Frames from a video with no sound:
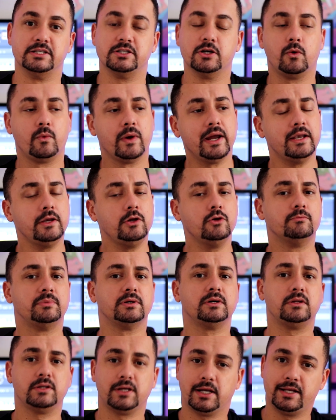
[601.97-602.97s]
So when you
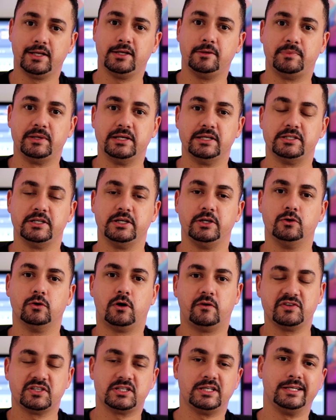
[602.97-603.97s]
build any PC, you
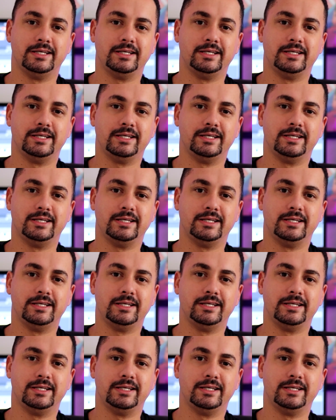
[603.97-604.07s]
obviously